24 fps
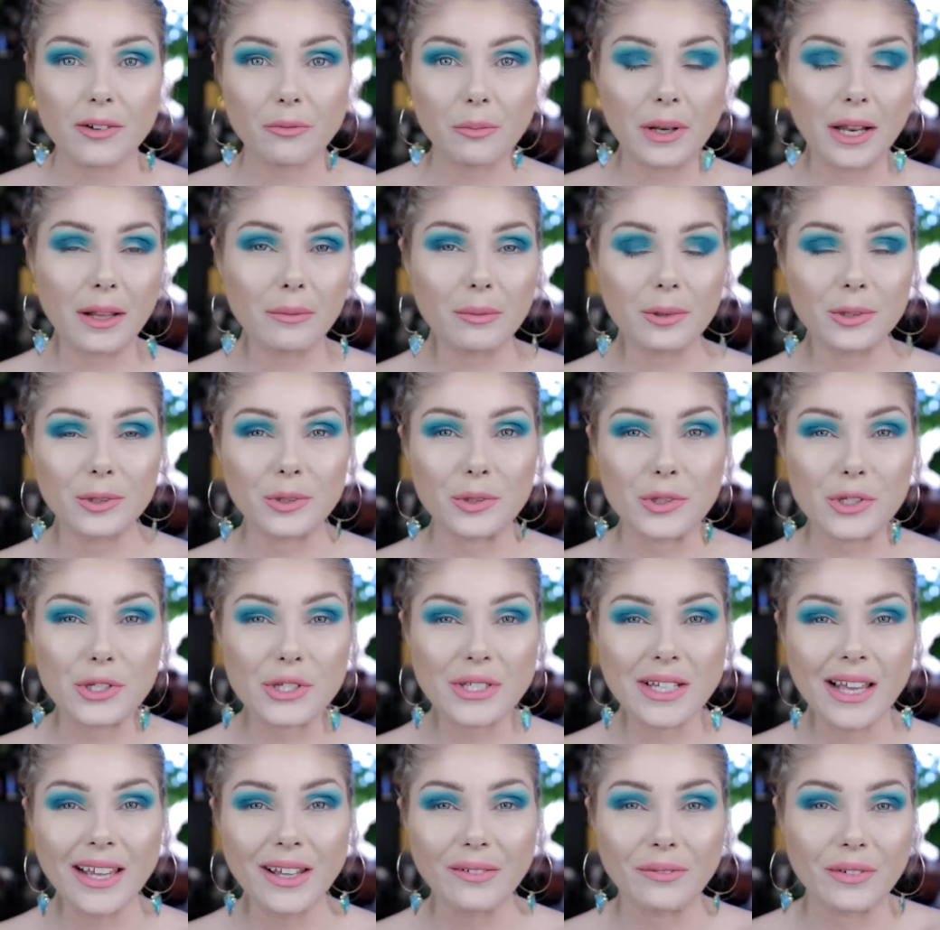I've been able to
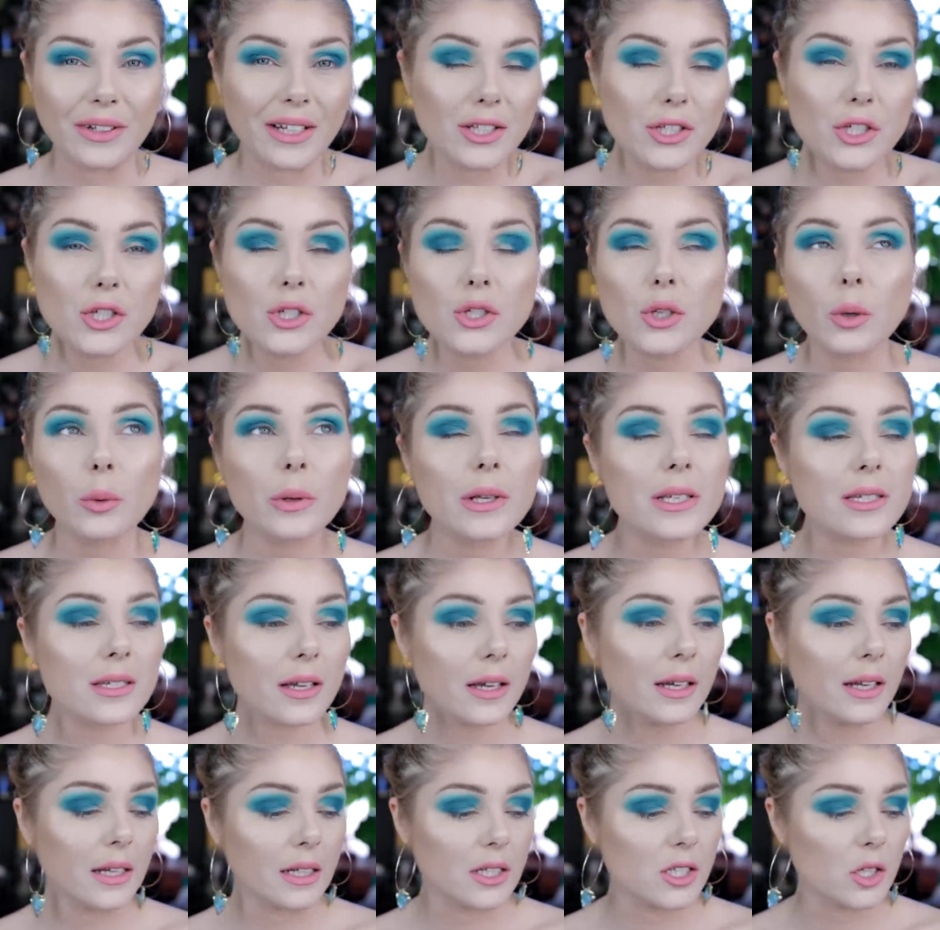save, and that's so
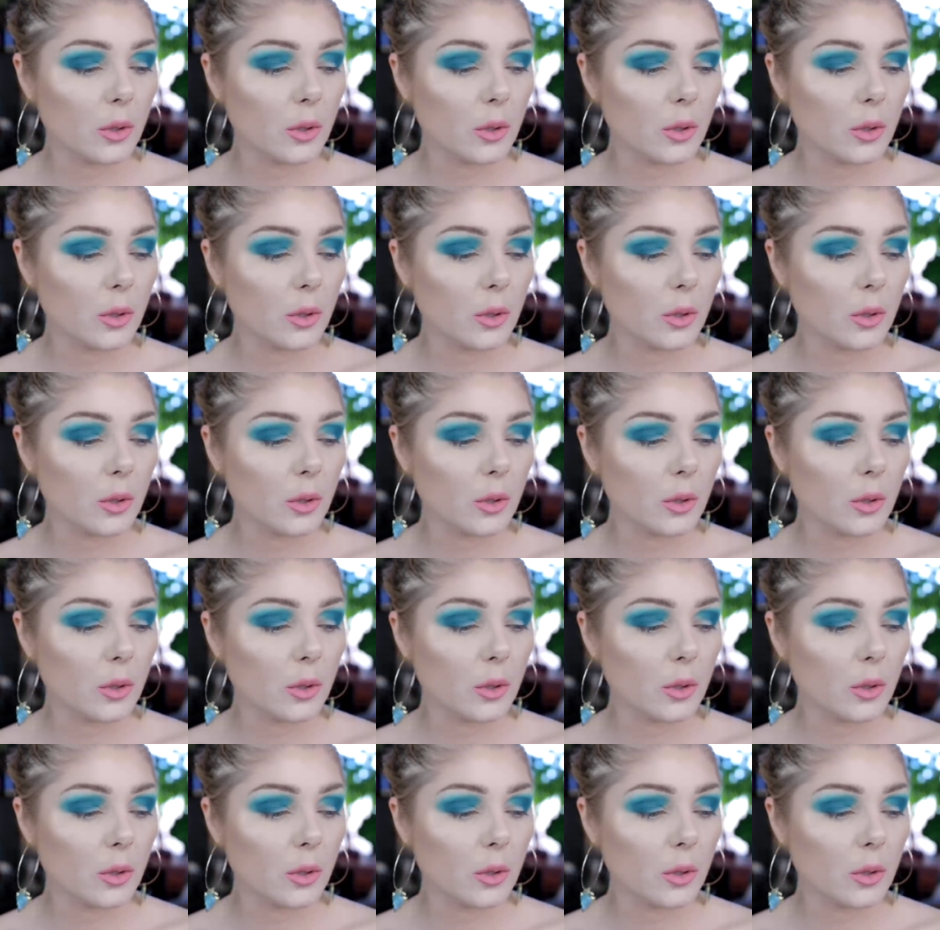exciting.